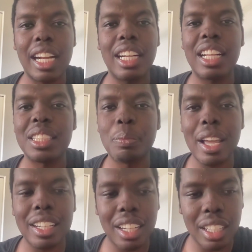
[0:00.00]
didn't
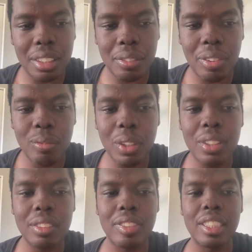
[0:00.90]
expect nothing from
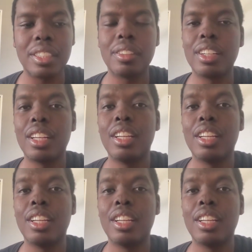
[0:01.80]
Louisville.